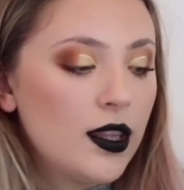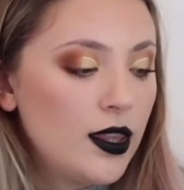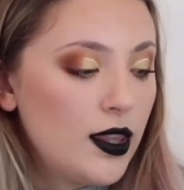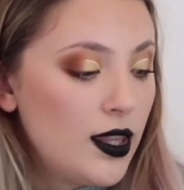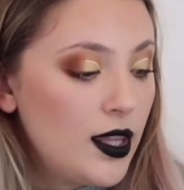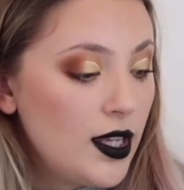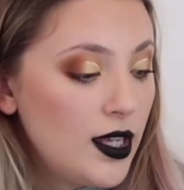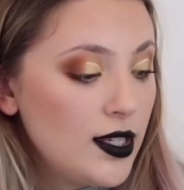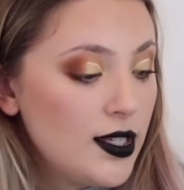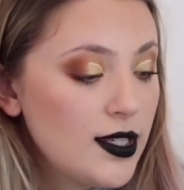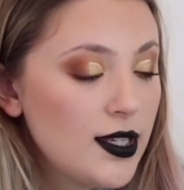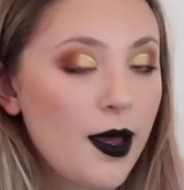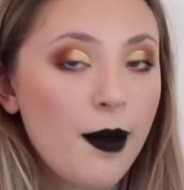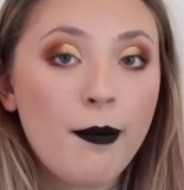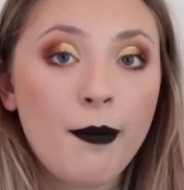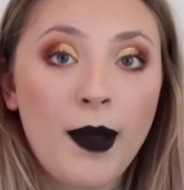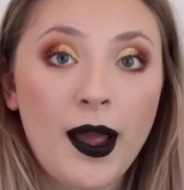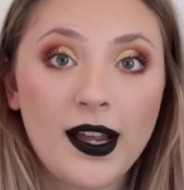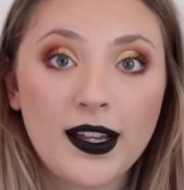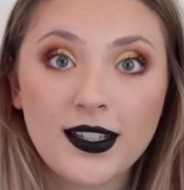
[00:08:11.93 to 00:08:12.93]
This
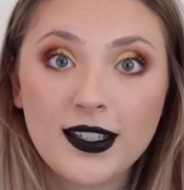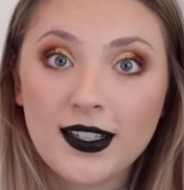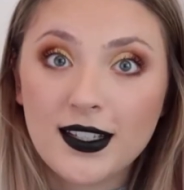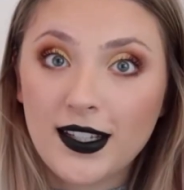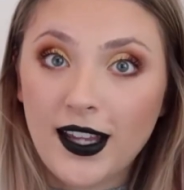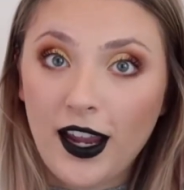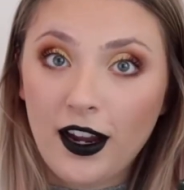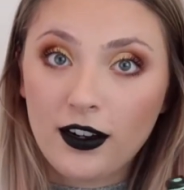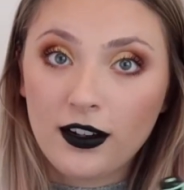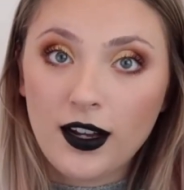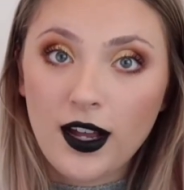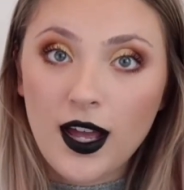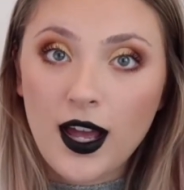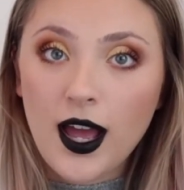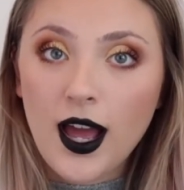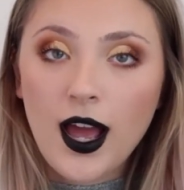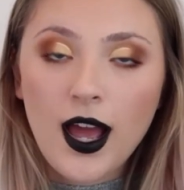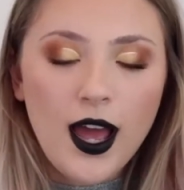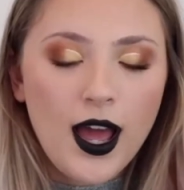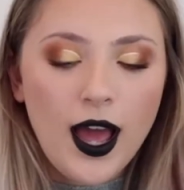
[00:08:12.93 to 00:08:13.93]

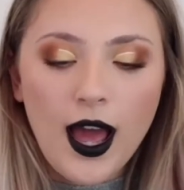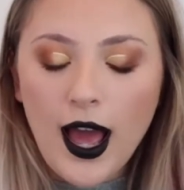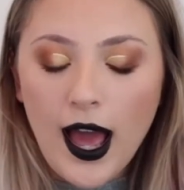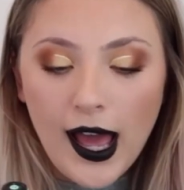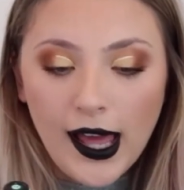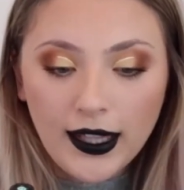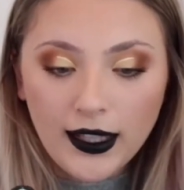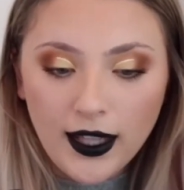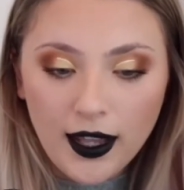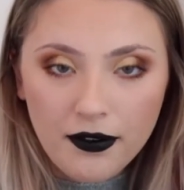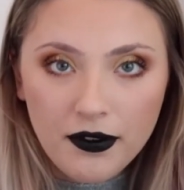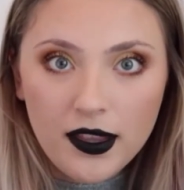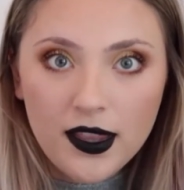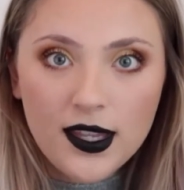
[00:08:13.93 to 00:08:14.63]
mascara, I love it.